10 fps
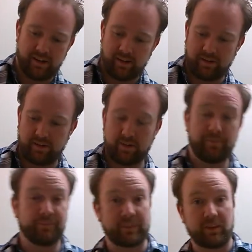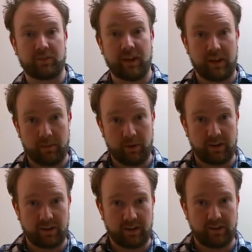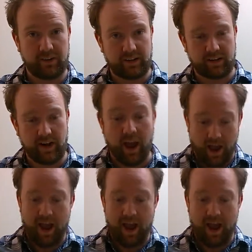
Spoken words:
So shaking montage again.